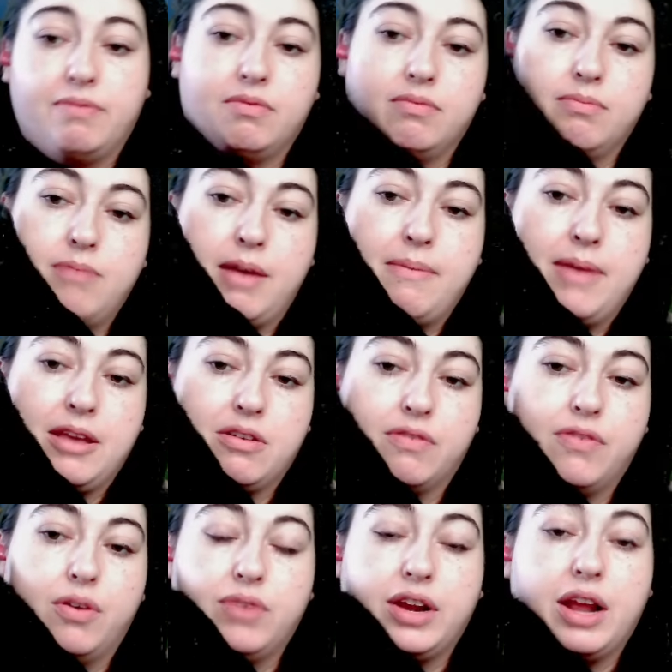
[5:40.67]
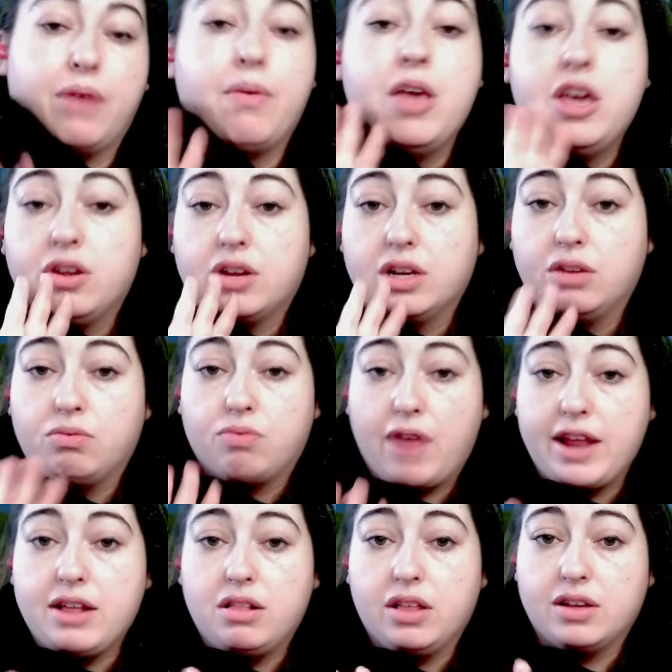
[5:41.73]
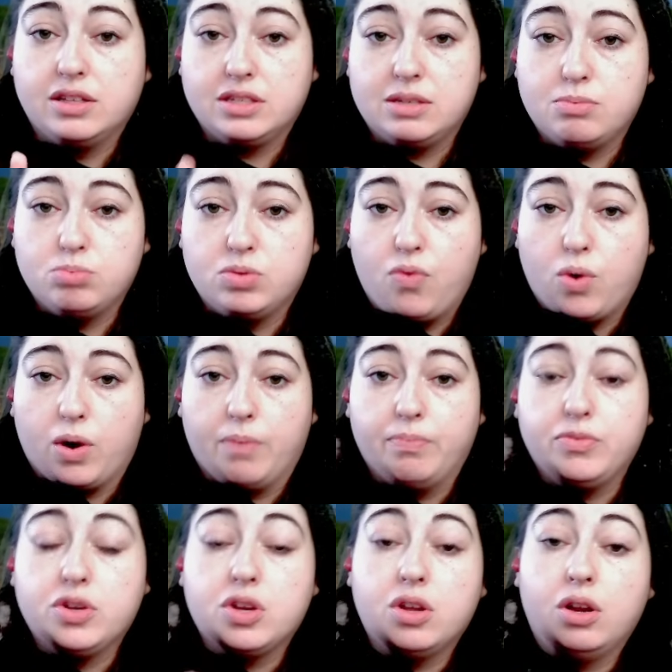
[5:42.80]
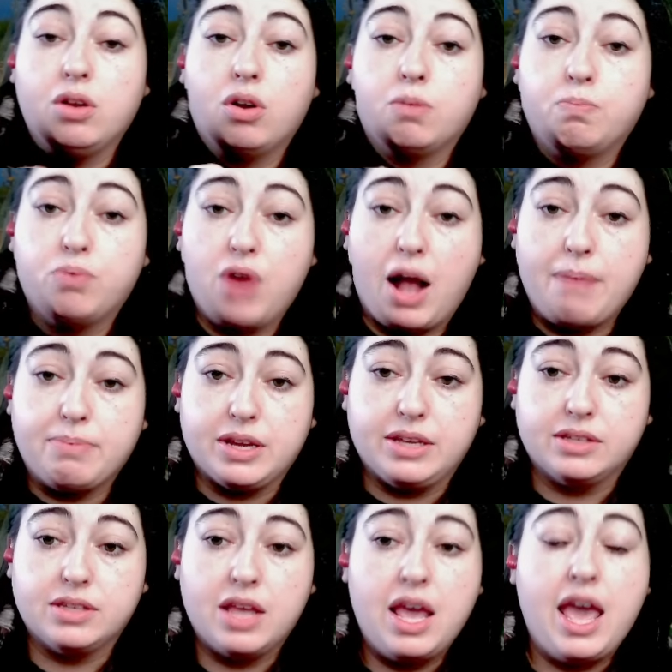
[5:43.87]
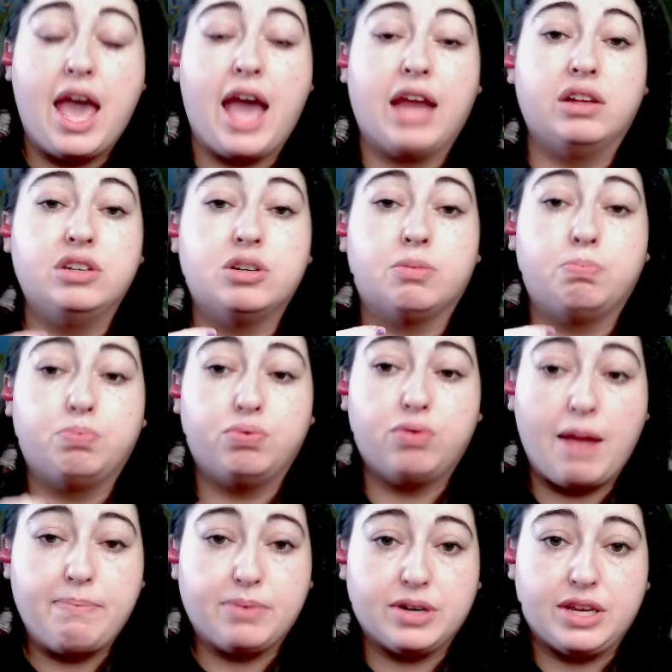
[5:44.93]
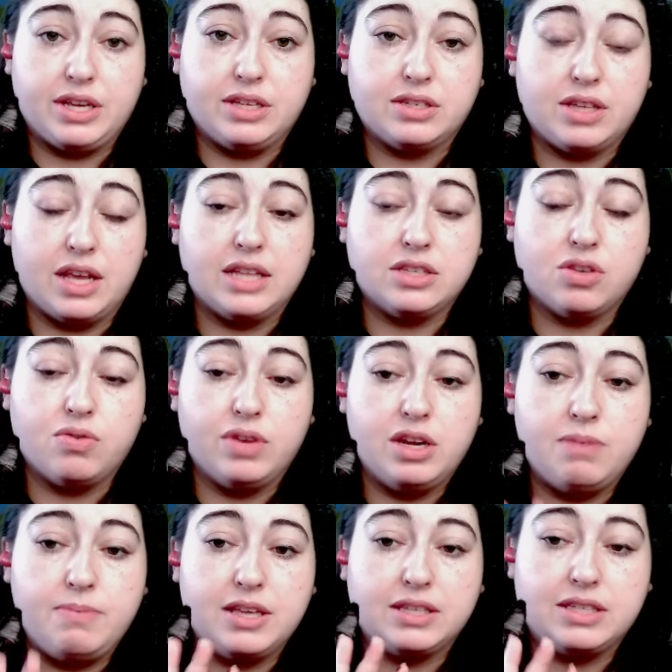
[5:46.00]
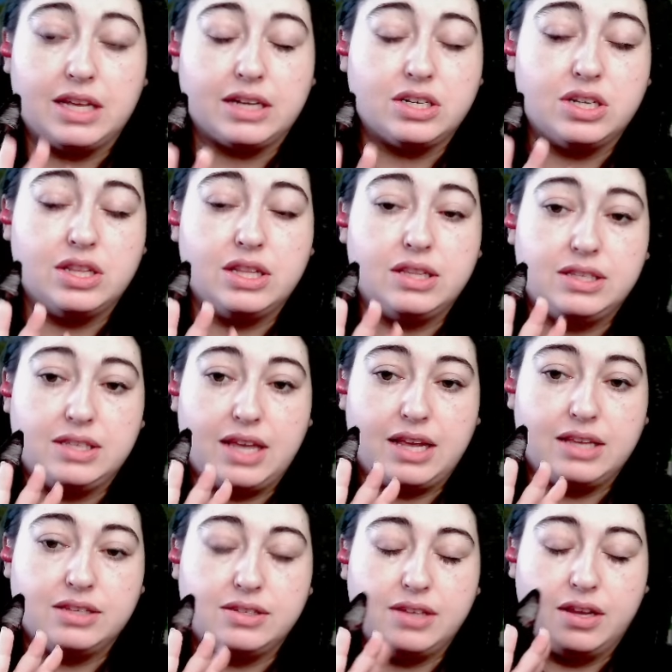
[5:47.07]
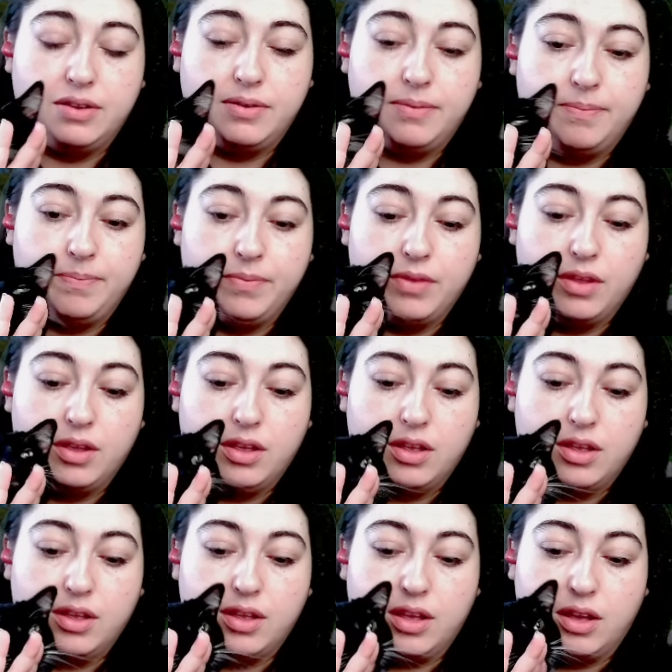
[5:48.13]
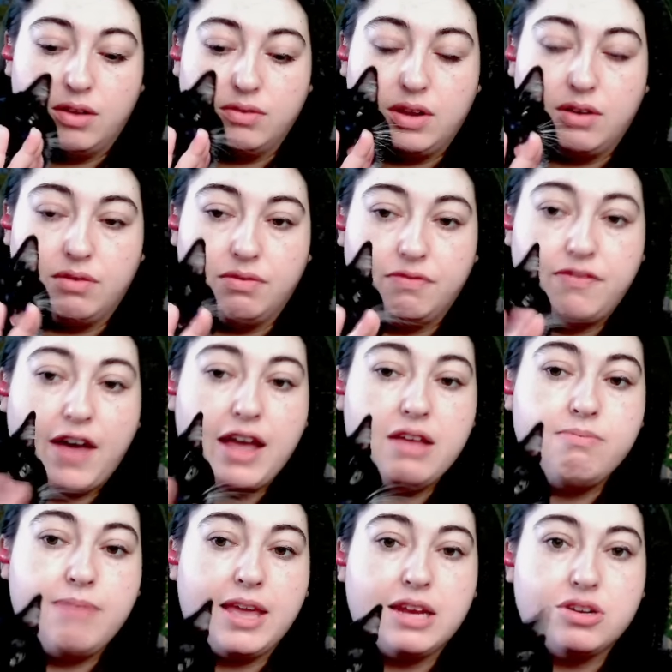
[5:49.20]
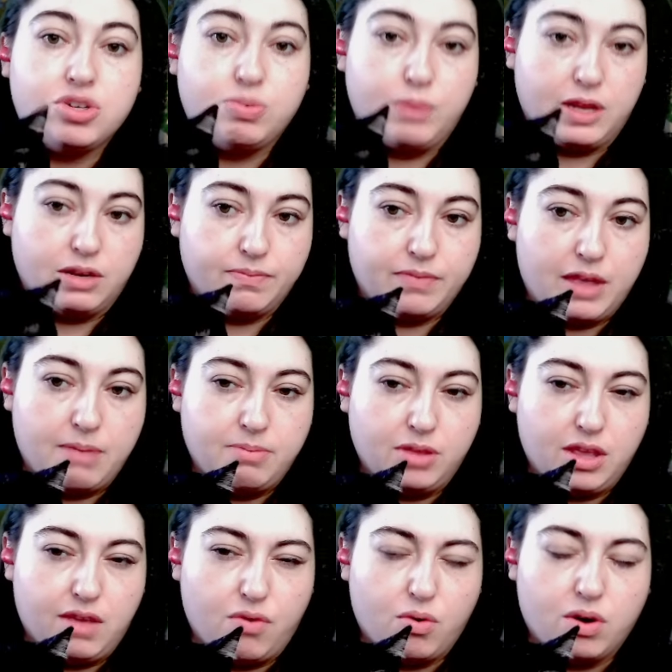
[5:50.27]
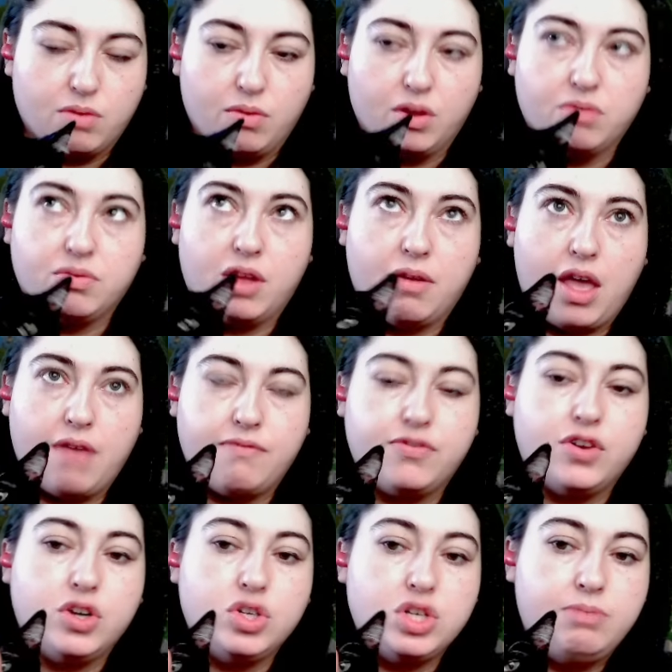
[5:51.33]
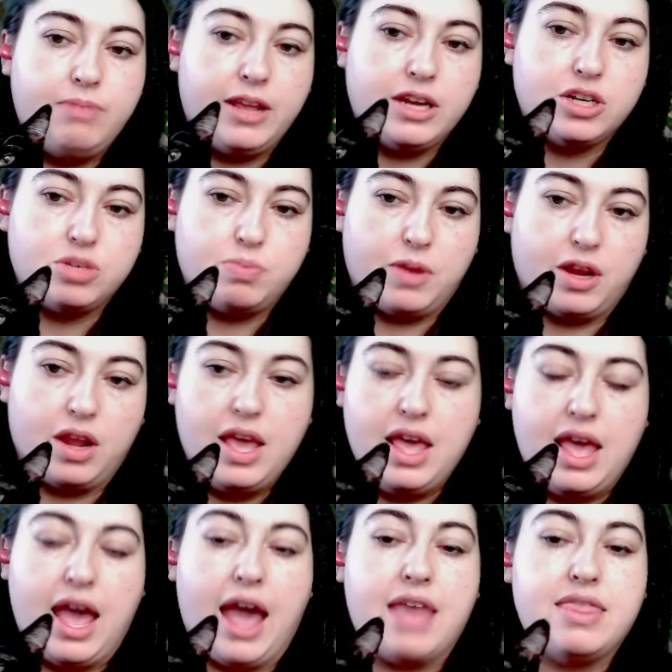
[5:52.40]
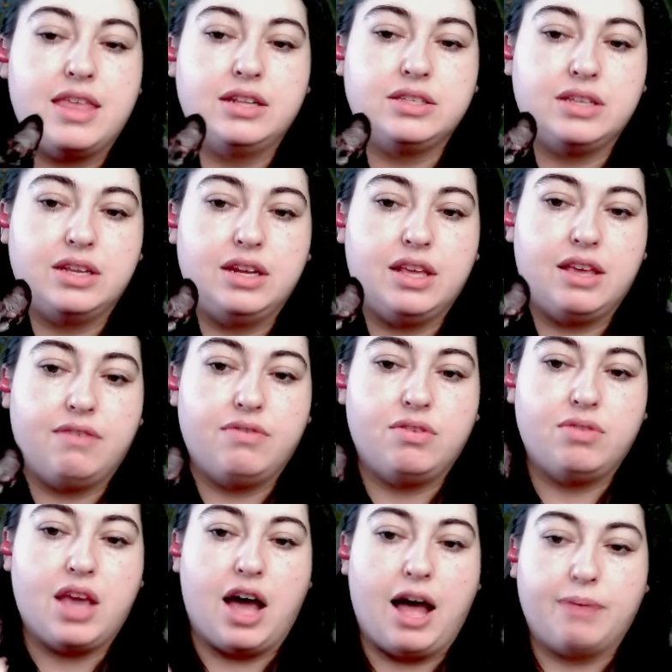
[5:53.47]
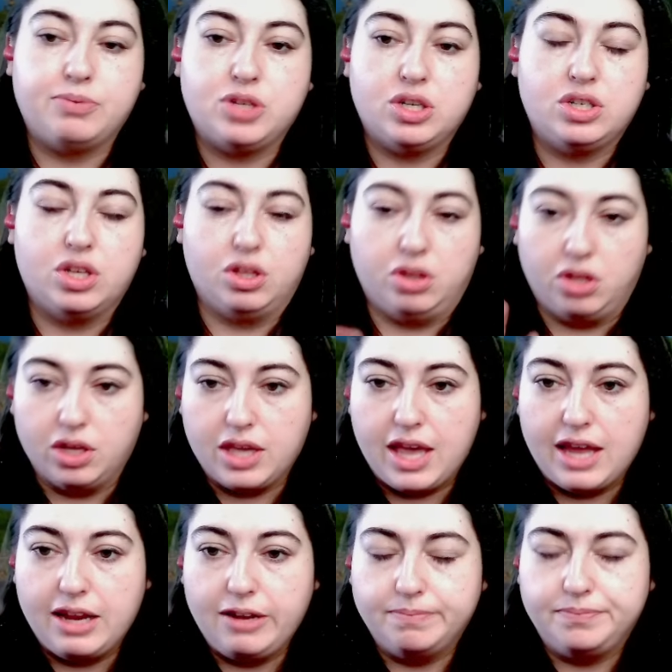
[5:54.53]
microphone right now. You're going to right-click on Sims 4. You're going to go to Properties, and under Properties, it's going to be a section that says, oh no, File Management, I believe, or a Version Management. And then it's going to give you the option to look at it